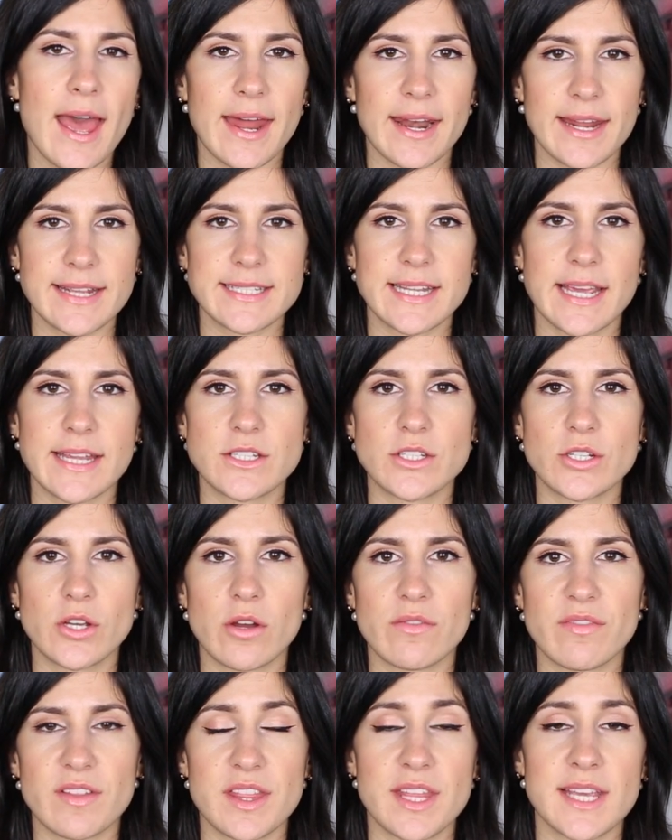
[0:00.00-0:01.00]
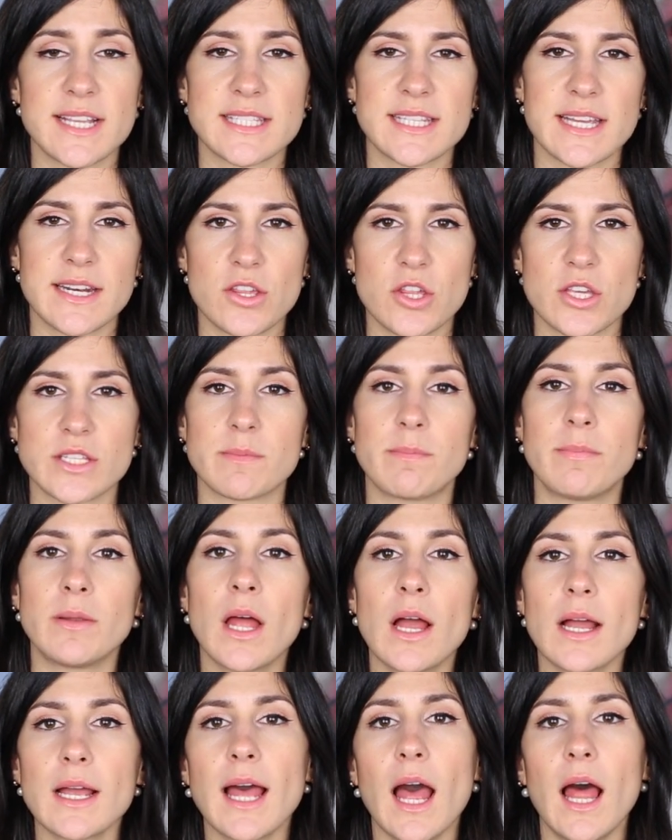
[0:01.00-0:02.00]
and I tend to go for things that are just
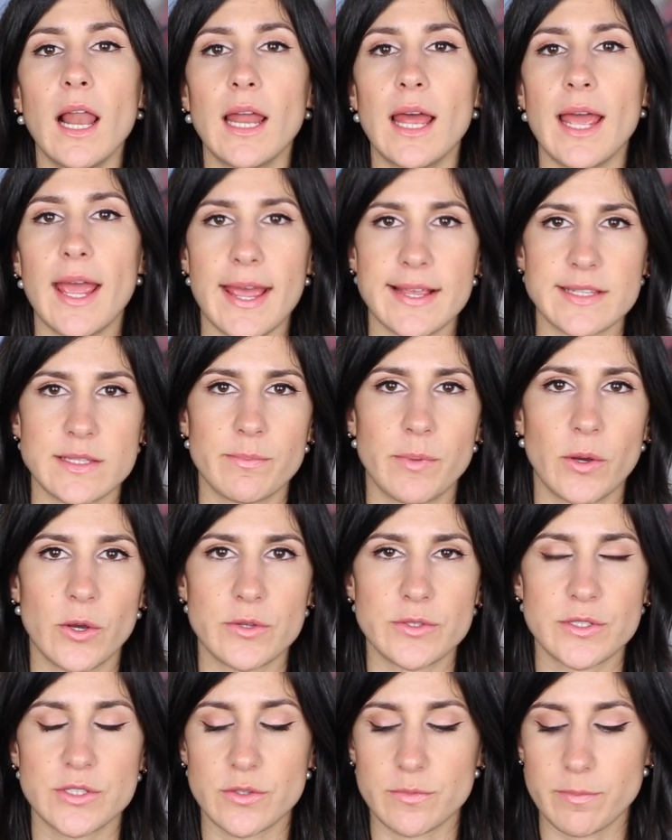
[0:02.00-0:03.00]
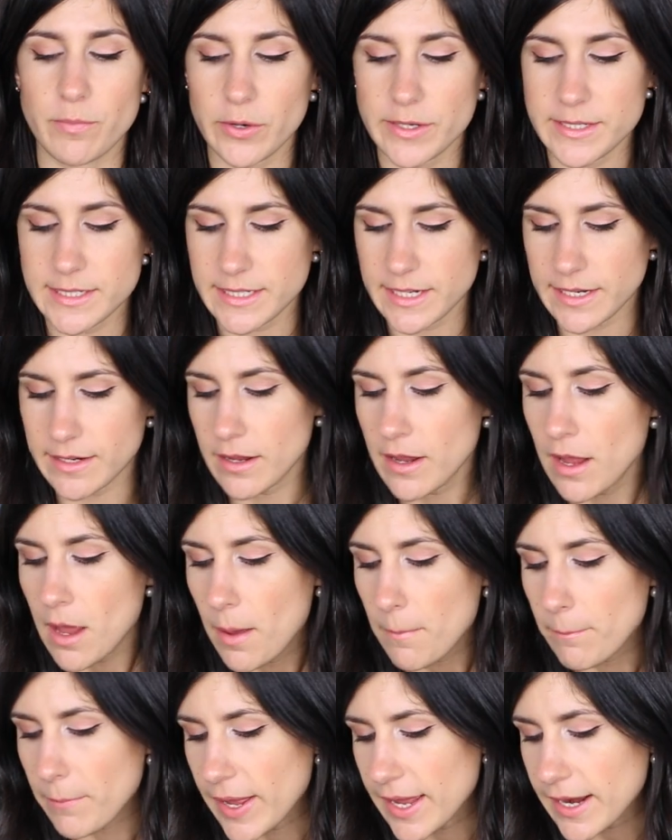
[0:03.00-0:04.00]
block color as opposed to printed.
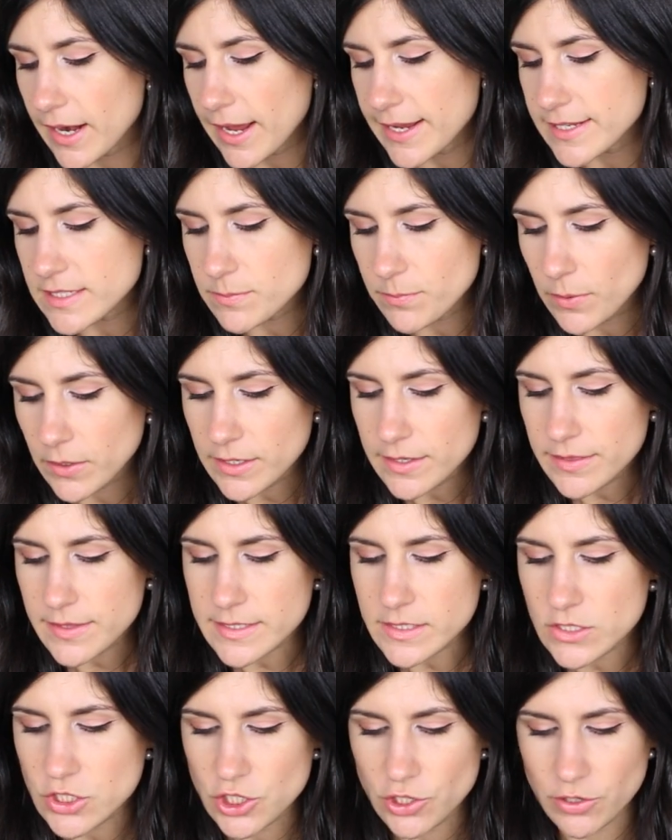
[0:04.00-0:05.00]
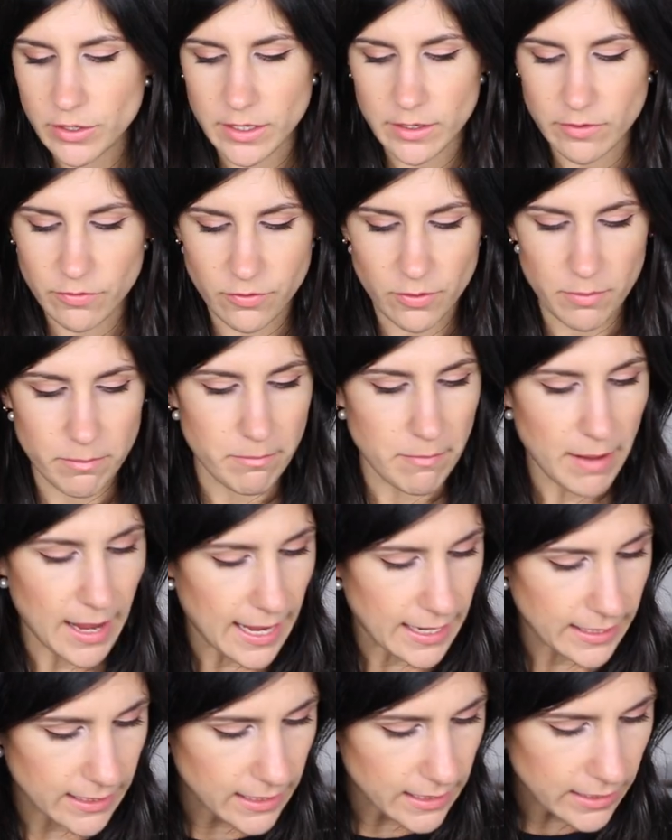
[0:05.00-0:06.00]
But I spotted this tunic from
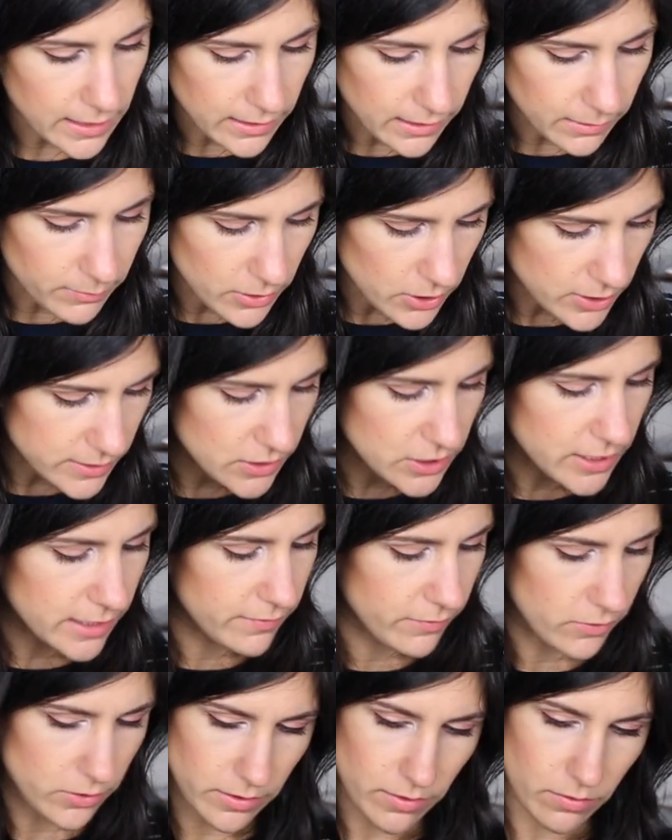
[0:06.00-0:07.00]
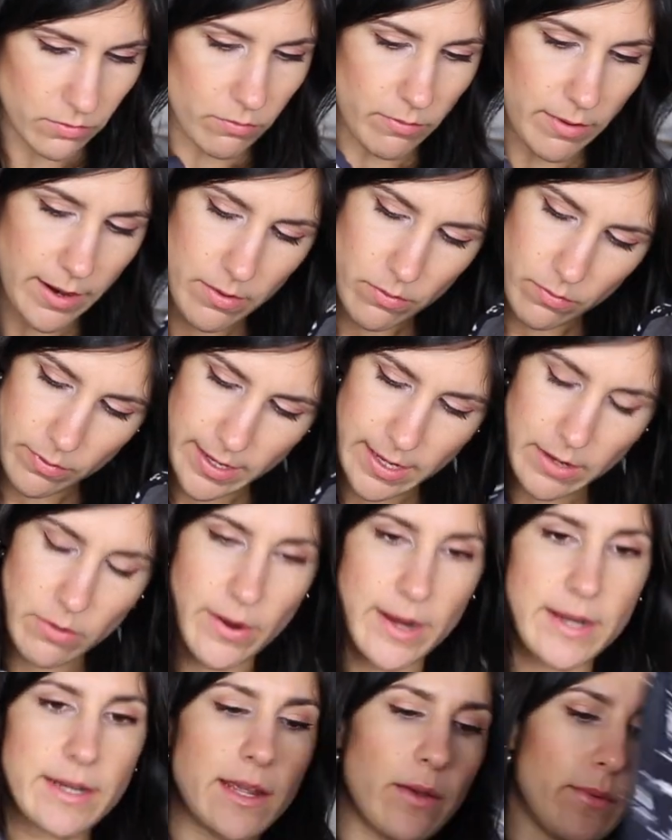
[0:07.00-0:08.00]
Armani, and let me just check I've got it the right way around.